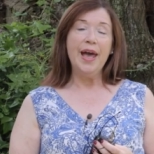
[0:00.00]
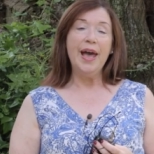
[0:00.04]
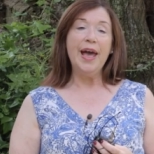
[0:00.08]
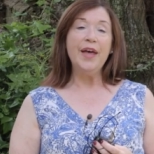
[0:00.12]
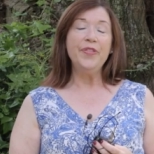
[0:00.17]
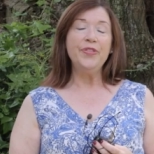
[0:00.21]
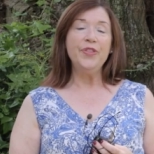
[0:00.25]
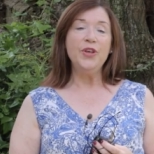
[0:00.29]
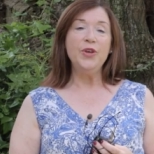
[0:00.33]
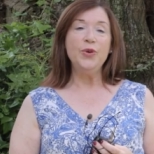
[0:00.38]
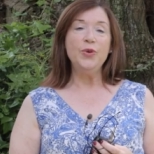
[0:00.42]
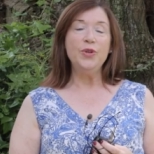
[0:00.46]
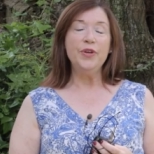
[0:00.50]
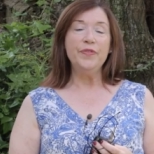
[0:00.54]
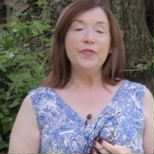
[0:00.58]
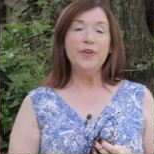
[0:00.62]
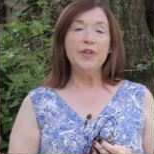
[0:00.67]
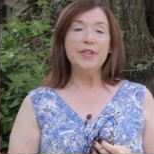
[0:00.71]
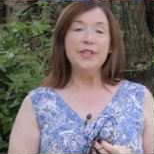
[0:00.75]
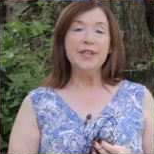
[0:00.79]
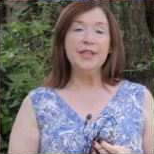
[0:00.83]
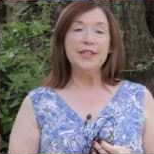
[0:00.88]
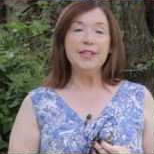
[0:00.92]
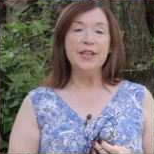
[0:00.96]
at the
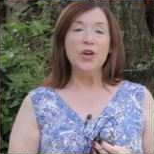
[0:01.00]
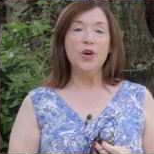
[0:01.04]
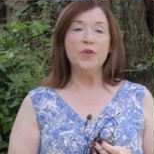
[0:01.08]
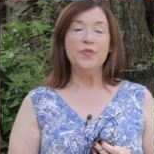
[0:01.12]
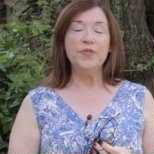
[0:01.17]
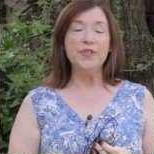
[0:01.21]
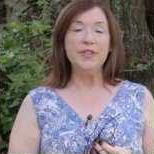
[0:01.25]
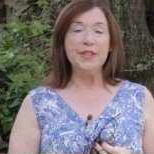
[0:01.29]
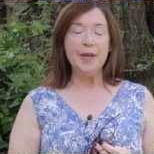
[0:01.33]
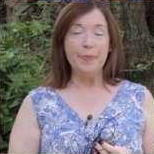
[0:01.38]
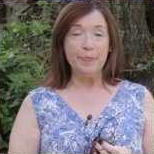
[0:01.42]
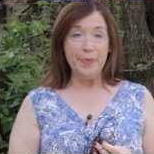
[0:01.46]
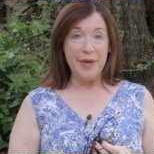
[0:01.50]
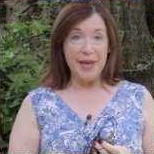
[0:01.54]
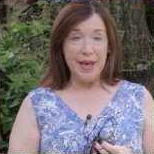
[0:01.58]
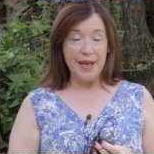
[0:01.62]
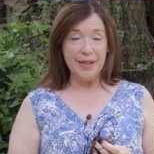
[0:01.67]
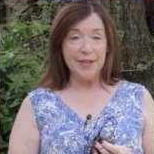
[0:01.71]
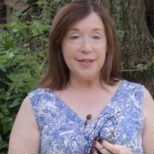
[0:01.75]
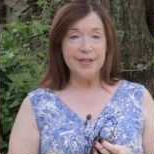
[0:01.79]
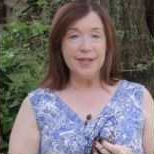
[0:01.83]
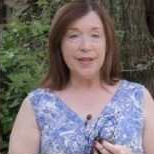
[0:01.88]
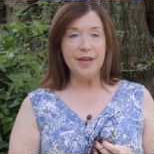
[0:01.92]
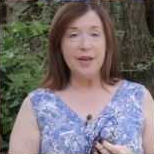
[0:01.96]
University of
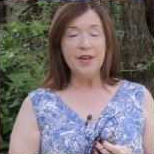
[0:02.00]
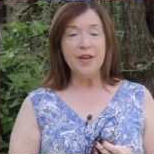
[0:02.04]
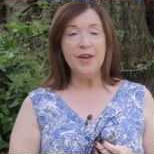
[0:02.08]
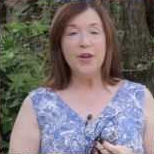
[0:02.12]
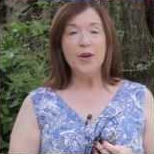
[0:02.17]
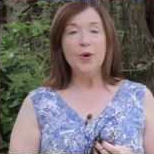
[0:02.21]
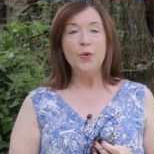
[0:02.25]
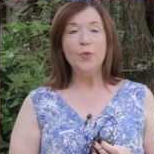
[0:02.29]
Sapienza,